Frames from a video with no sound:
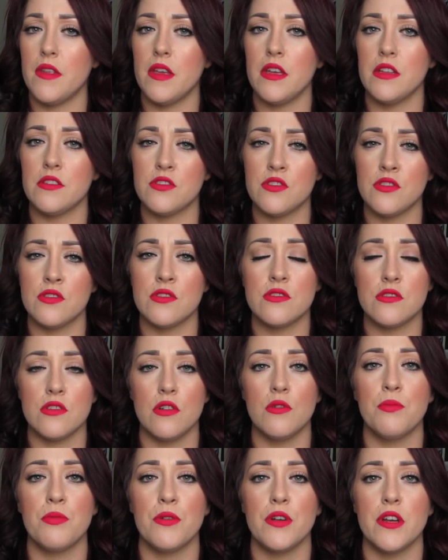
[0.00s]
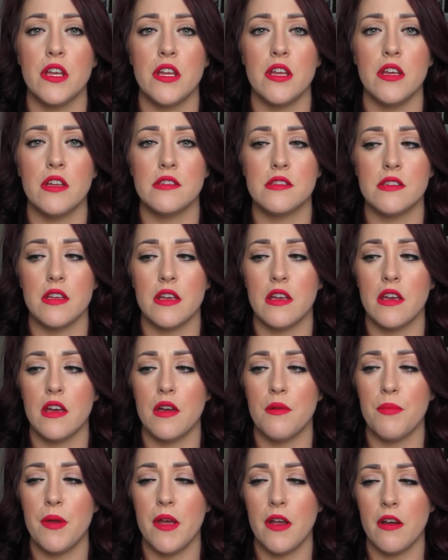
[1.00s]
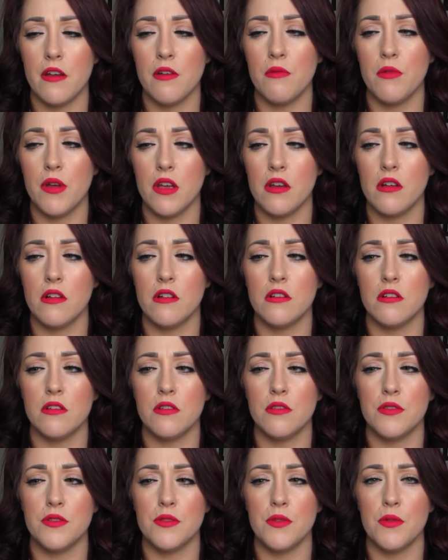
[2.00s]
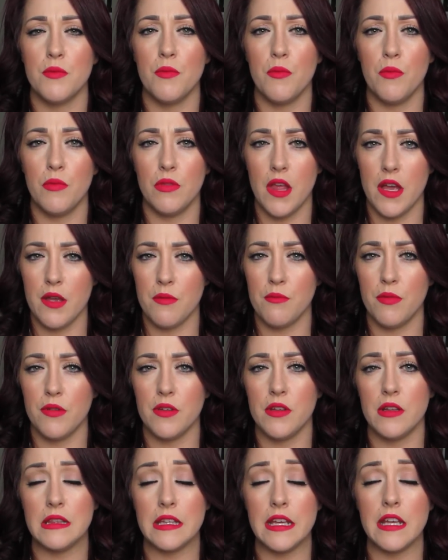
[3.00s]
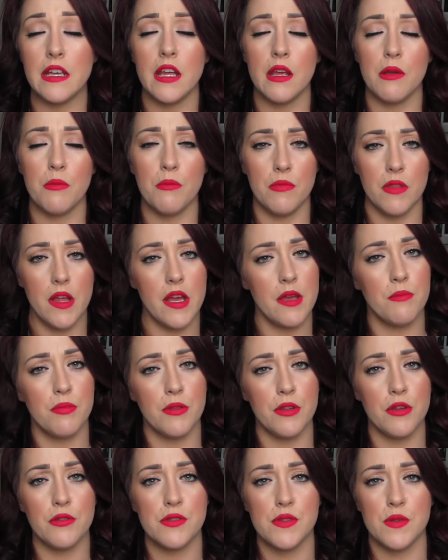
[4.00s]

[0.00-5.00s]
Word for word: it's just so pretty. It's like a periwinkle light leaning light blue.